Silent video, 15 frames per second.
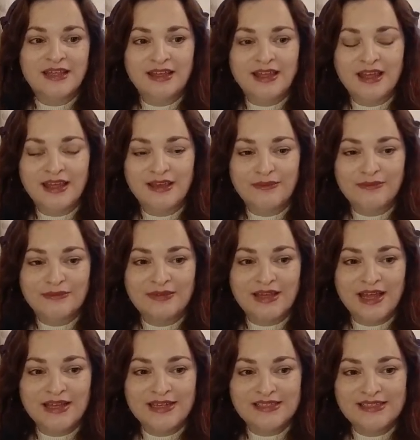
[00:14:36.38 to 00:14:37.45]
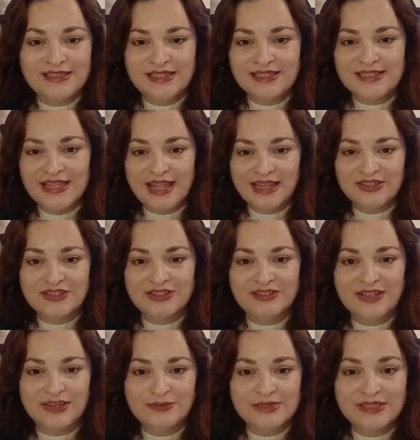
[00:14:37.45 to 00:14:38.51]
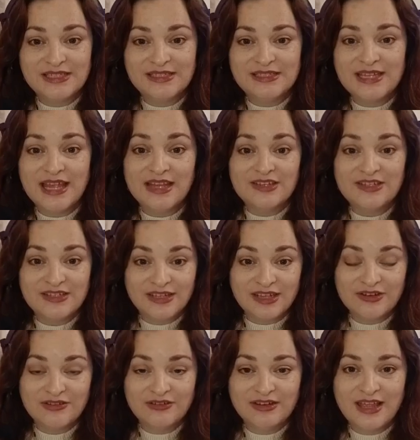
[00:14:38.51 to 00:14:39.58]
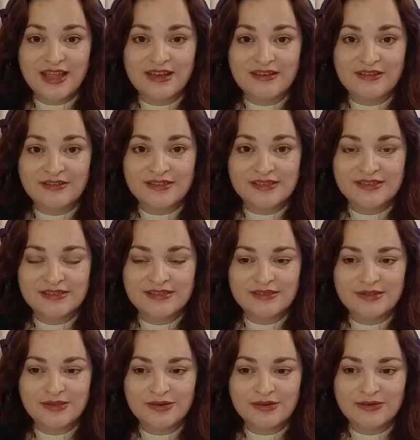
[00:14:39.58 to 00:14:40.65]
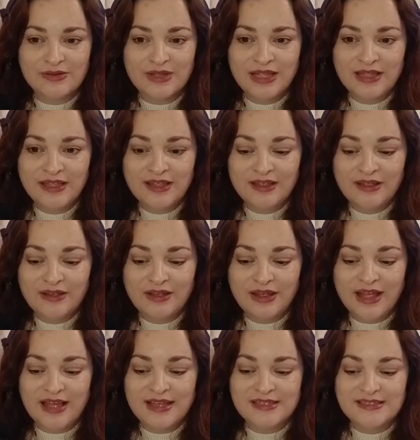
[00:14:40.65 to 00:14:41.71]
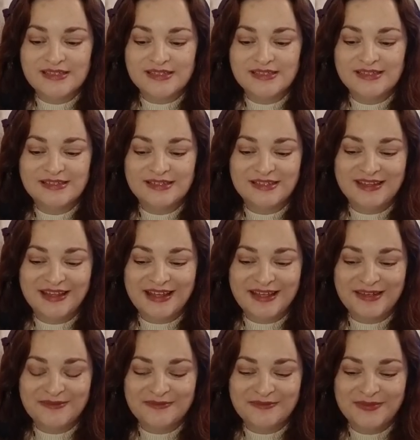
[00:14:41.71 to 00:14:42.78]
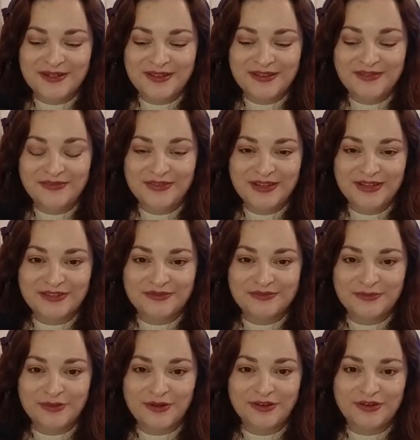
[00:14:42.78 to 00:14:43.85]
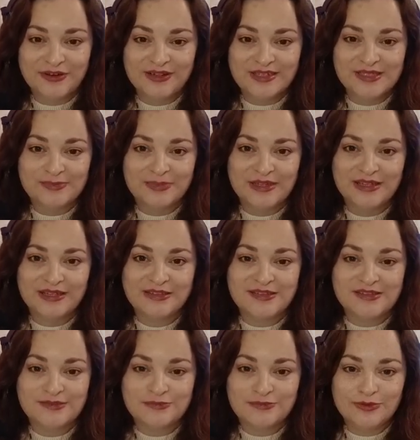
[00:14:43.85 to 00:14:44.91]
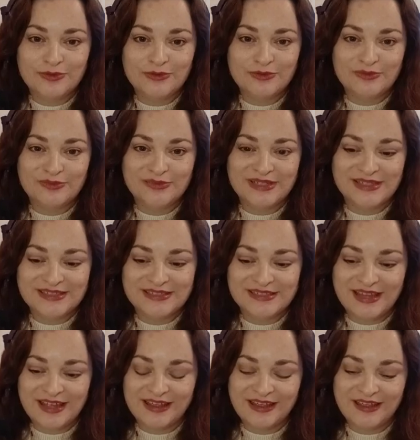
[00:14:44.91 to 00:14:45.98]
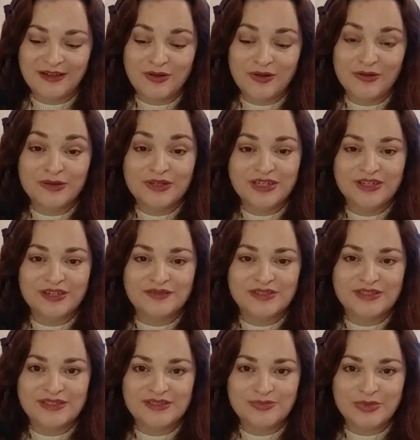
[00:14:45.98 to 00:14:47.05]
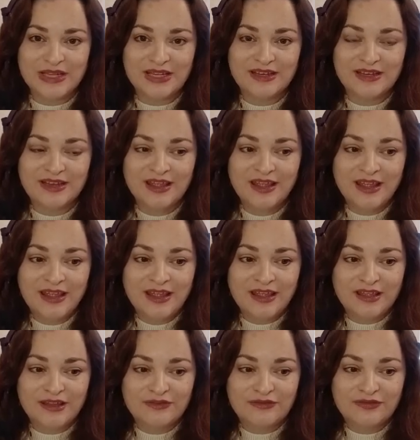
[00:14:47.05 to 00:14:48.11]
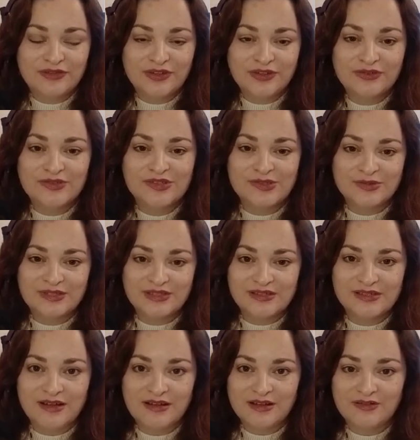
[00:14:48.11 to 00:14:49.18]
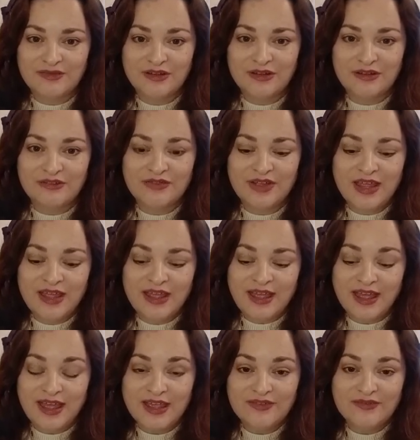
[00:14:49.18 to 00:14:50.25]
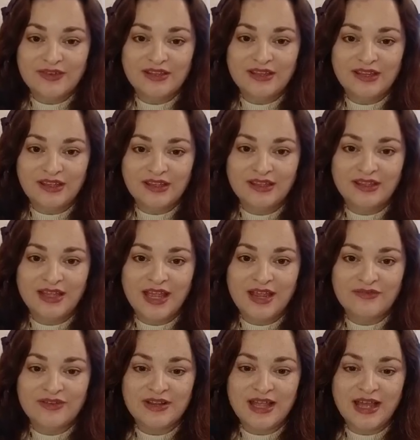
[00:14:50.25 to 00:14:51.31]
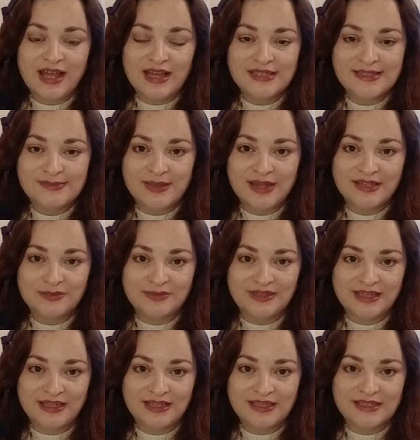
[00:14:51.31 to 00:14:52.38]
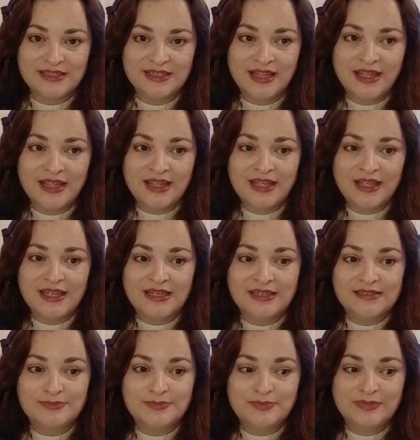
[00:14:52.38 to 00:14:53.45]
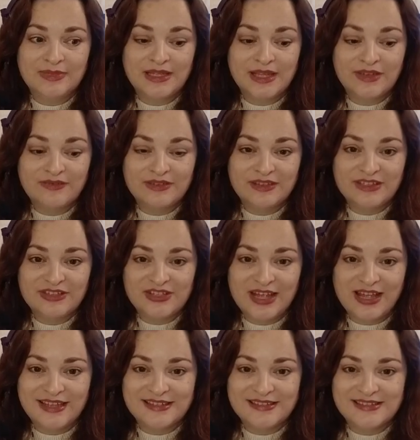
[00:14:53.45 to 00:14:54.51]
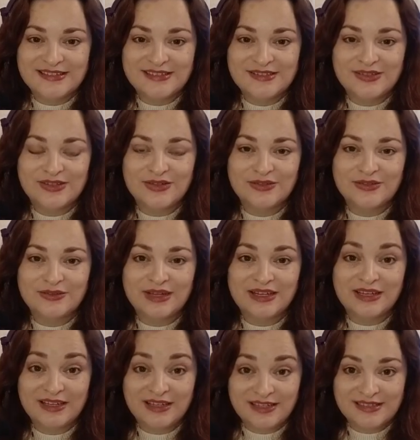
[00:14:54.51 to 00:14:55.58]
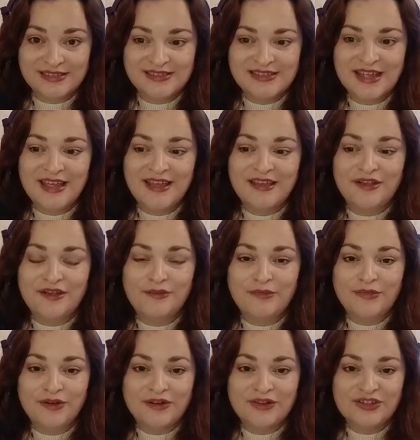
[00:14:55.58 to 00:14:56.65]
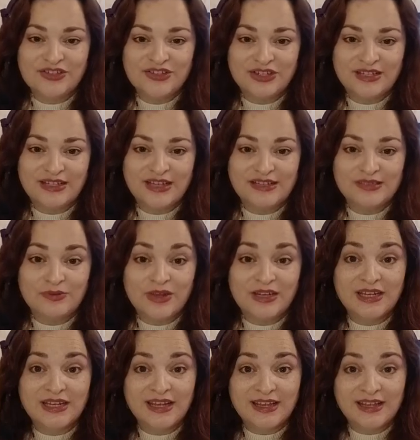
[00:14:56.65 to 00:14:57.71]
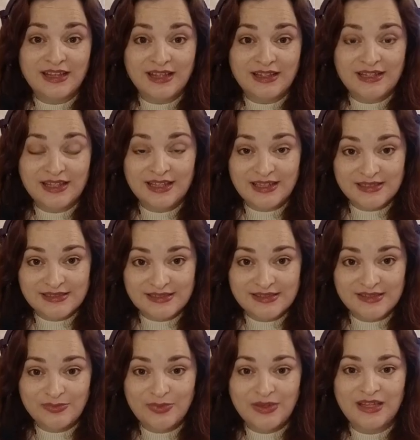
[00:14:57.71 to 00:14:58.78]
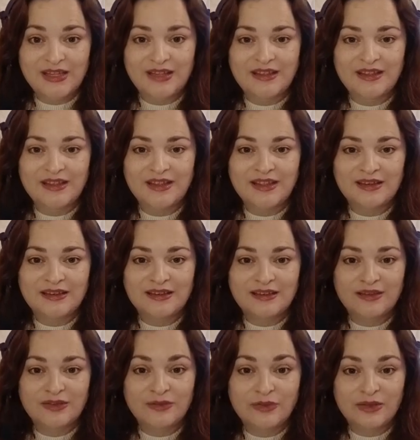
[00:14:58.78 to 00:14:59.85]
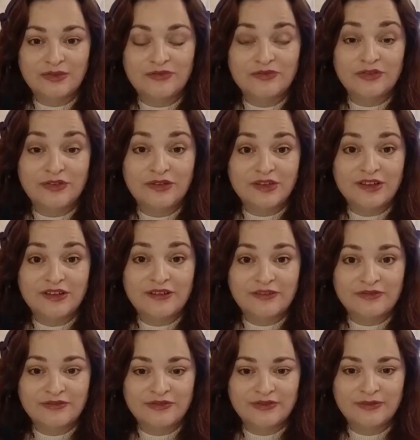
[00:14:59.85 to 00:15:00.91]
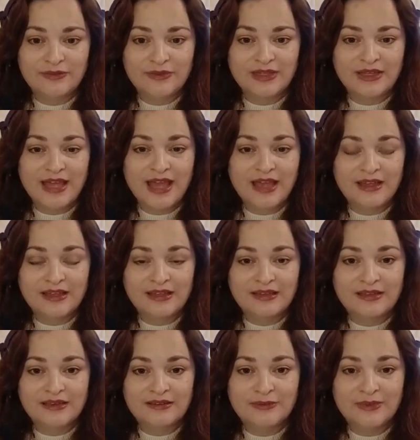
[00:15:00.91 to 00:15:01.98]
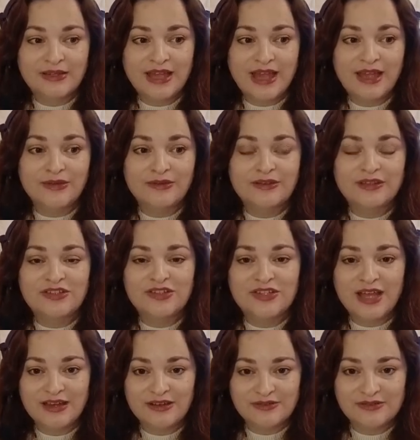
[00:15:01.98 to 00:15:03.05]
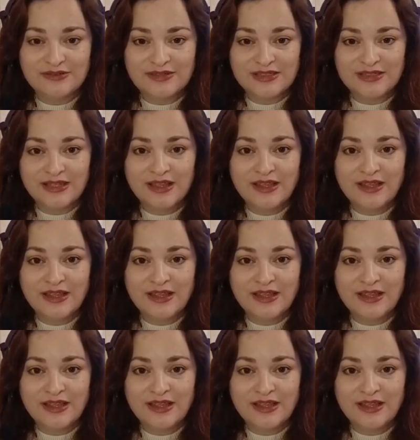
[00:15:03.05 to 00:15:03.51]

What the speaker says: That is the intention. That was the intention that created us. So as this field of water is being, this womb, this like holding of us is being infused with the song of love, everything, every aspect within it is given the chance to, and it is emerging as what it is to be in full love, without the shadows,